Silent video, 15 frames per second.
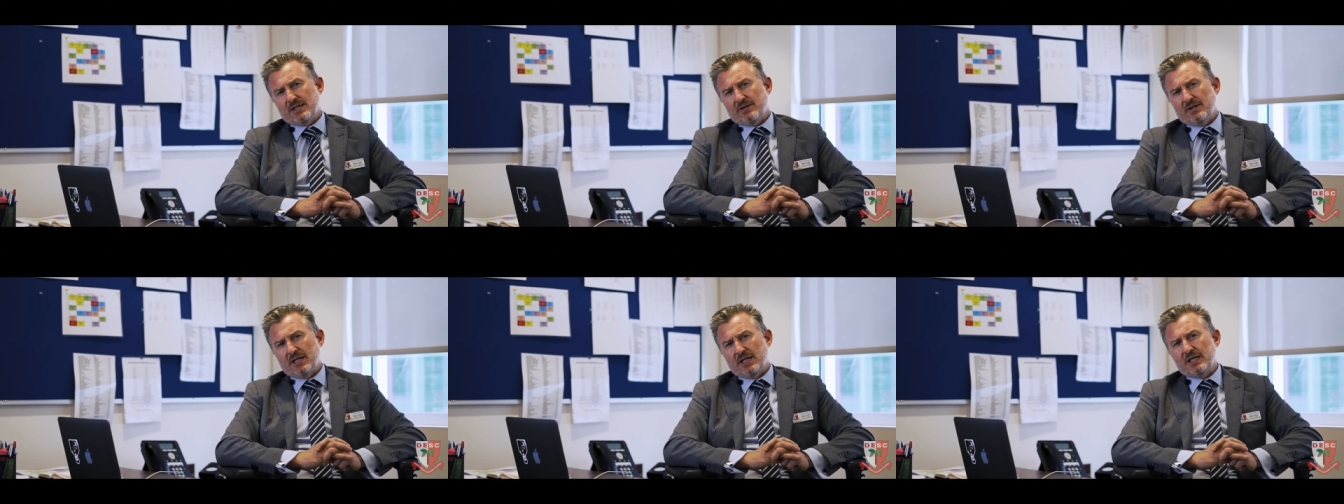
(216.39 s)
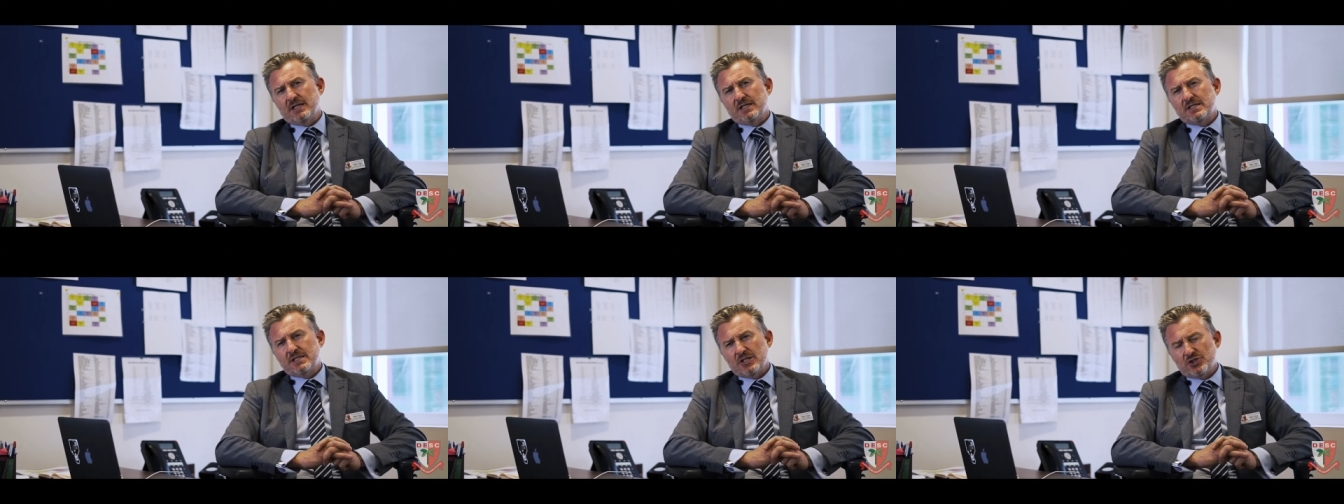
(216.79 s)
that in
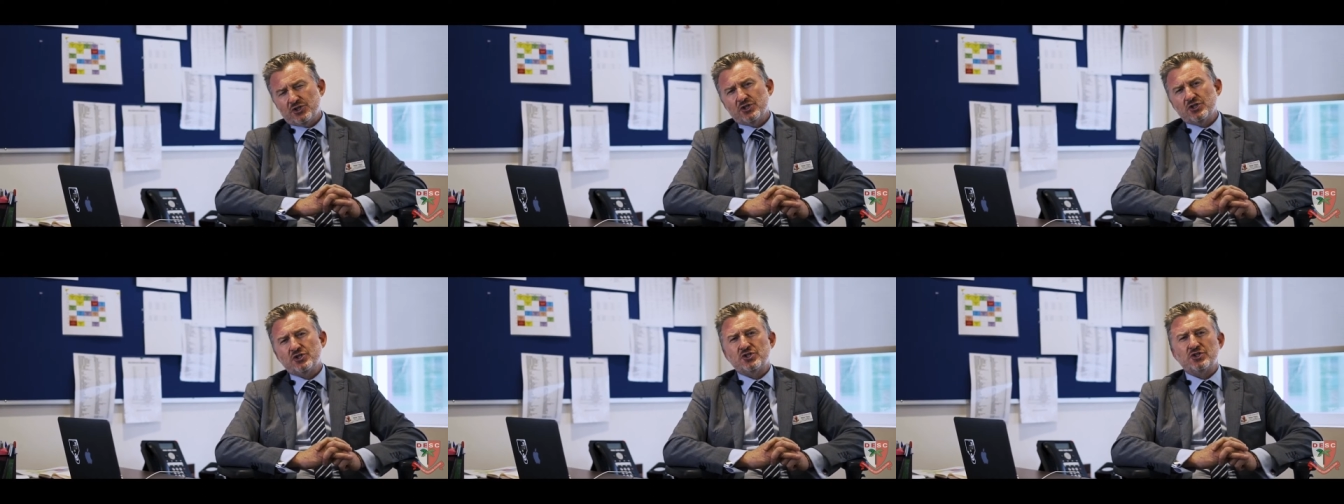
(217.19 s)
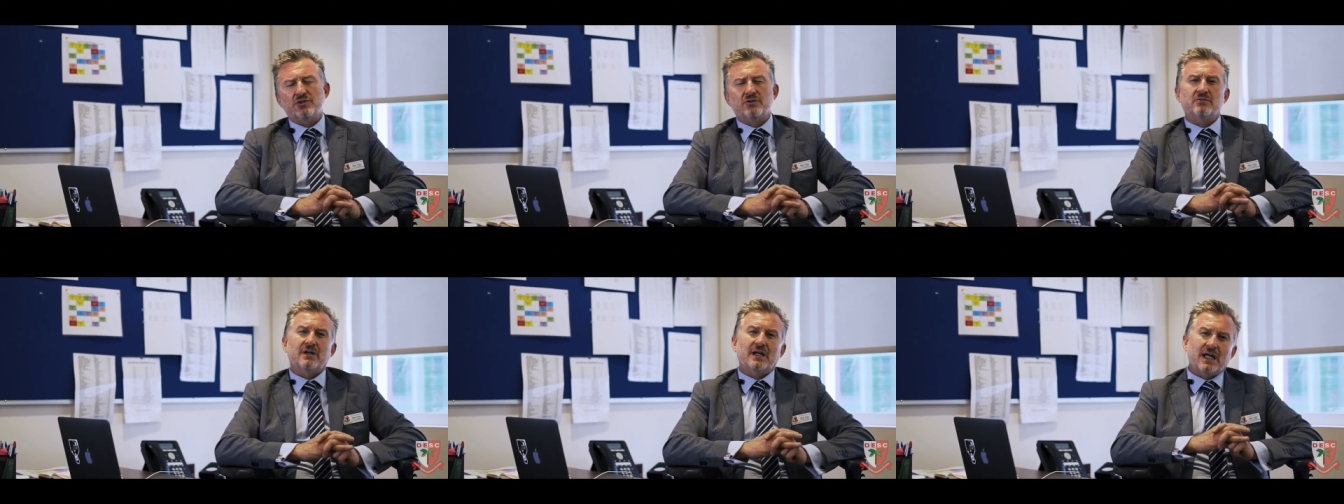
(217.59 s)
addition
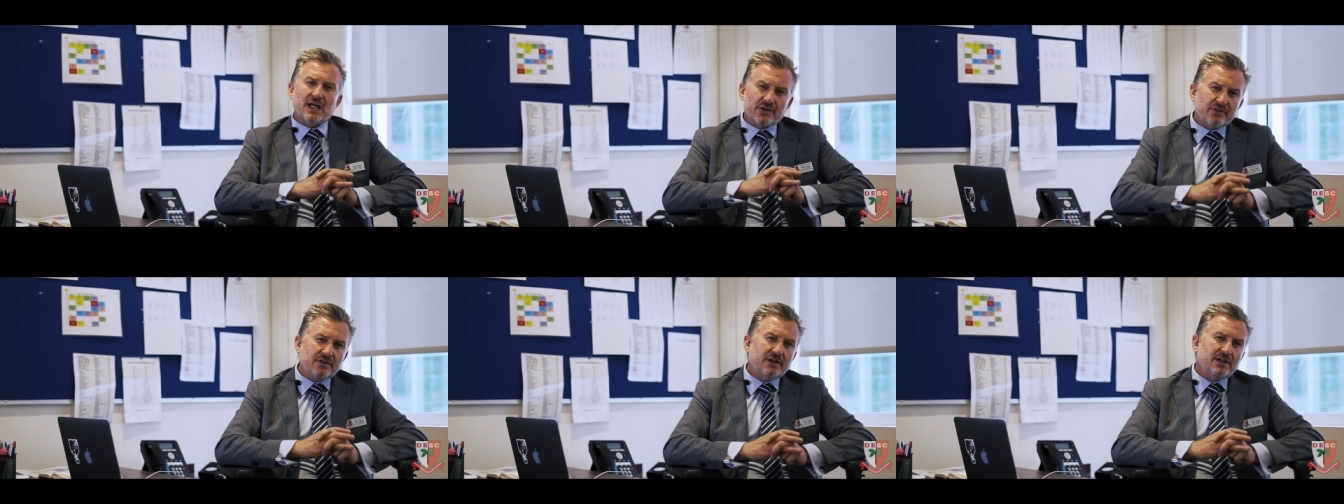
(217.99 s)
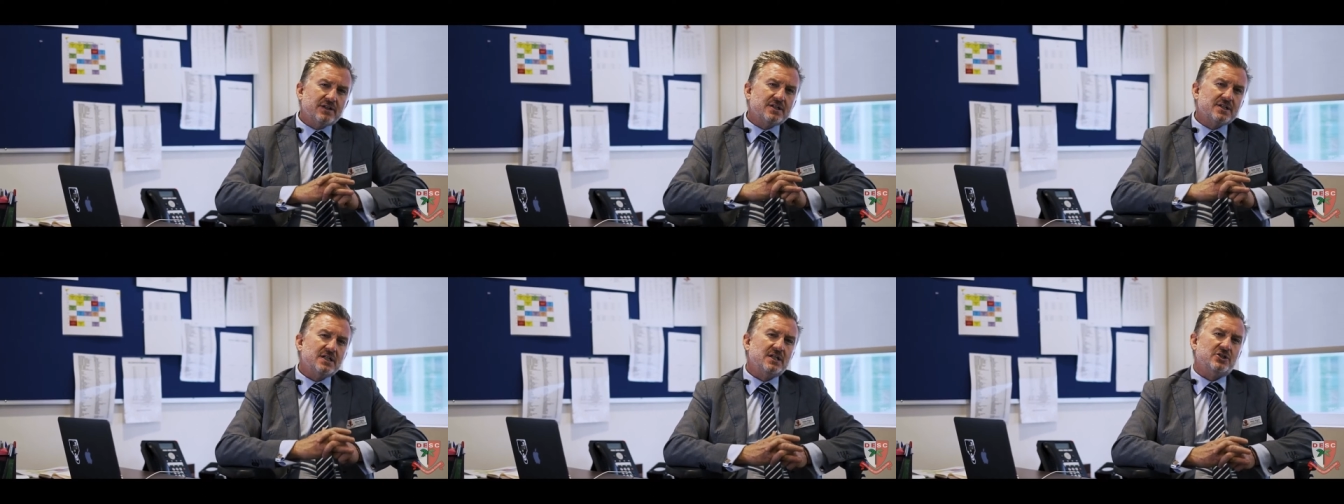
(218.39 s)
to
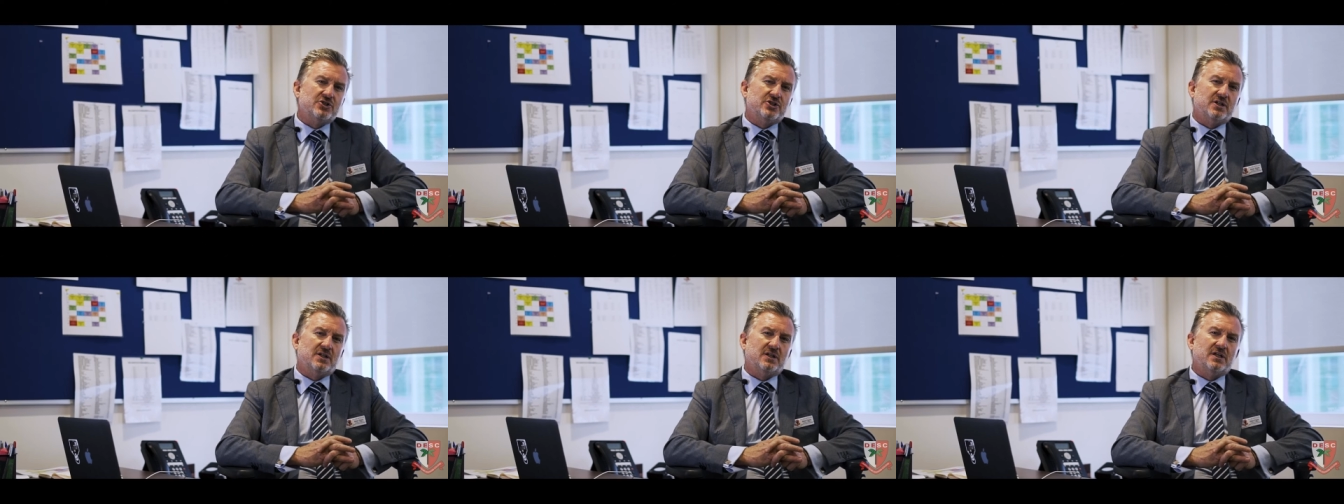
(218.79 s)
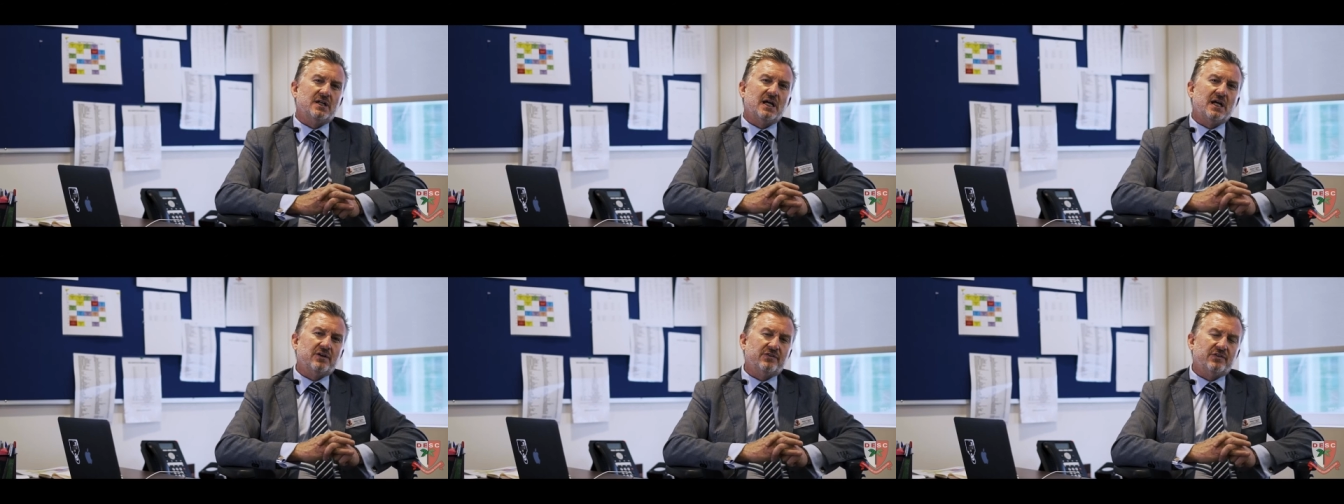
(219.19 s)
excellent teaching and
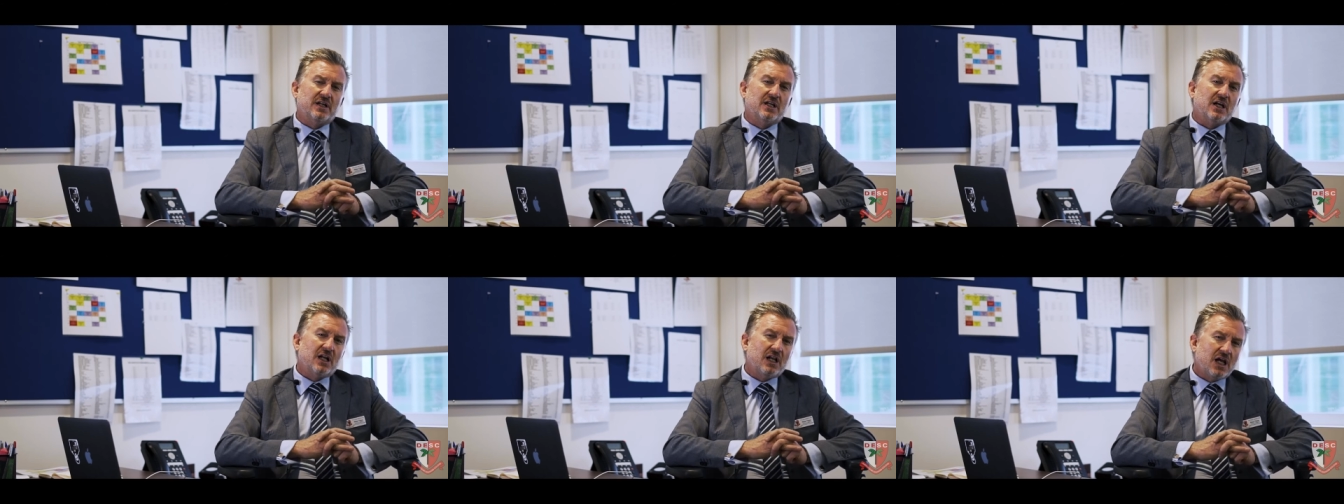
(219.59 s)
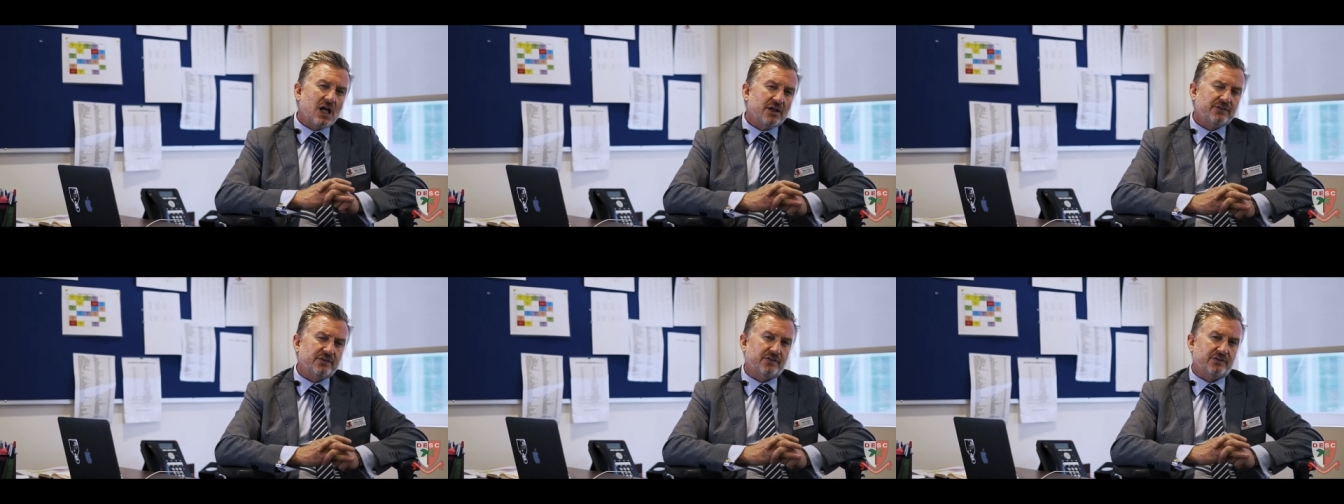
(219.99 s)
excellent
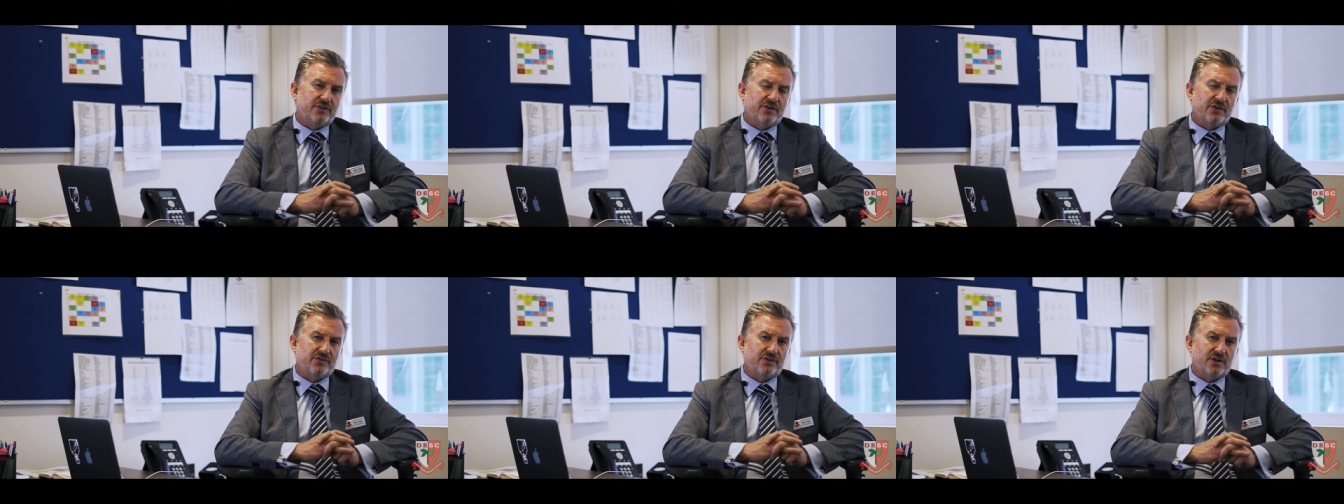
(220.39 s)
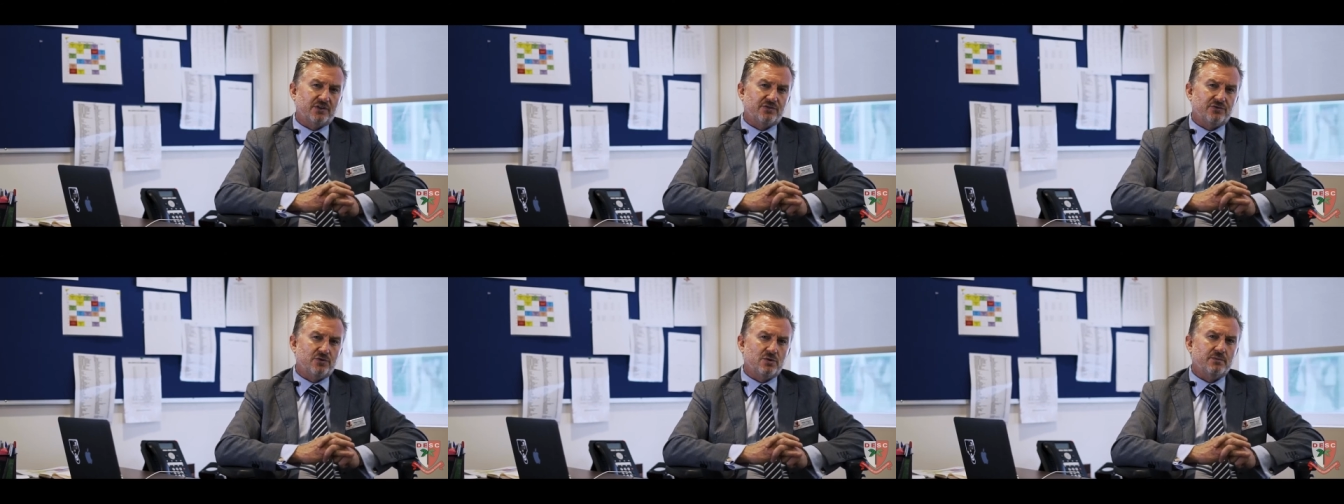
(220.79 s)
classes in the
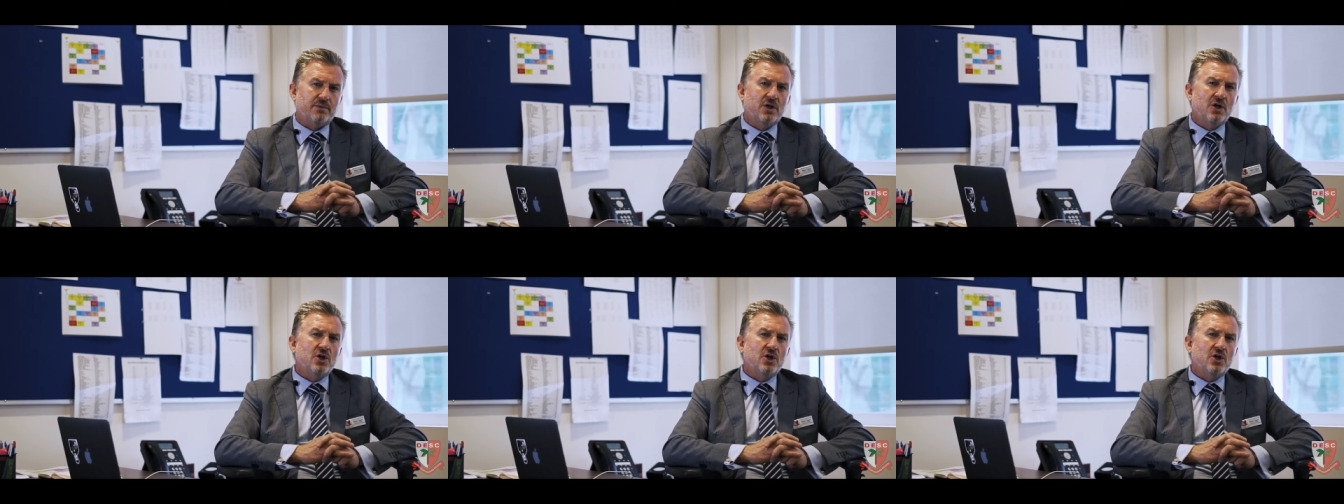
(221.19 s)
sixth form,